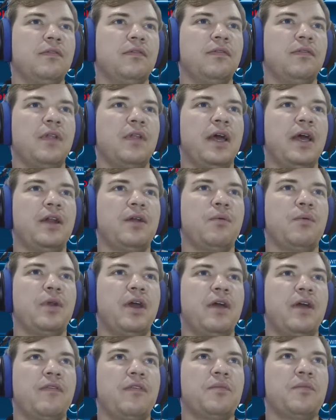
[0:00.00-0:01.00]
fly to
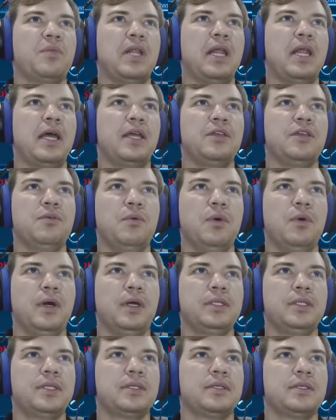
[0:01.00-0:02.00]
whatever plot you
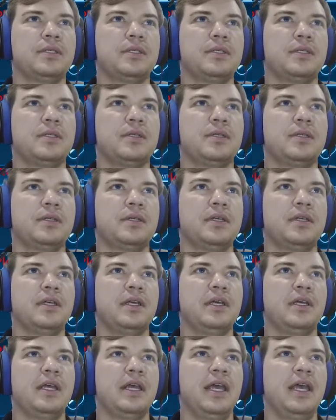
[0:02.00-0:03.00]
want.
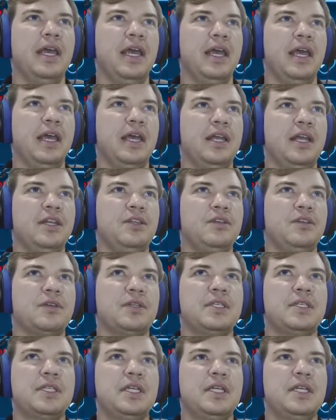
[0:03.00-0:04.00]
And you can
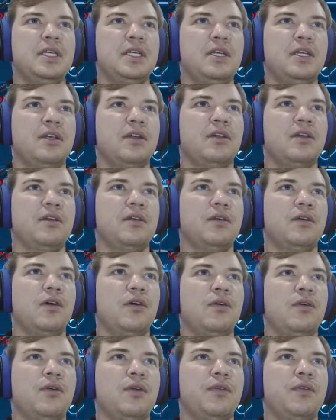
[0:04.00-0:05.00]
see here,
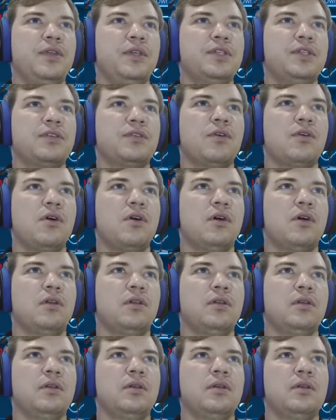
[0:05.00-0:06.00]
owner, these are all.
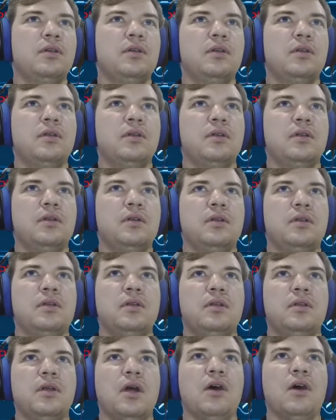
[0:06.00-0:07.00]

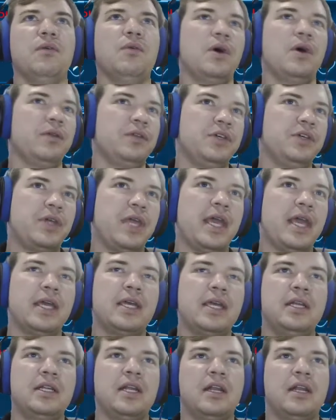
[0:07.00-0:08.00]
Oh, well, you can't get
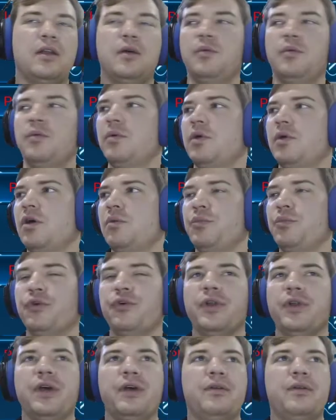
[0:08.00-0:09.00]
it on
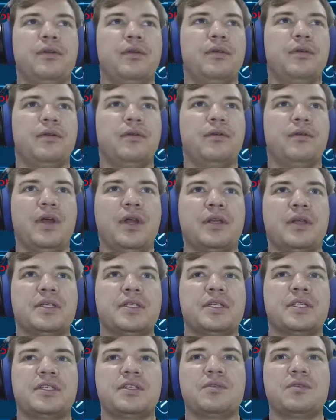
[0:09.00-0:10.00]
Elmyrna, right? Because
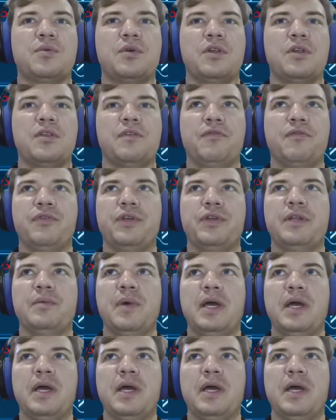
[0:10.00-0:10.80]
this is one of the free to mine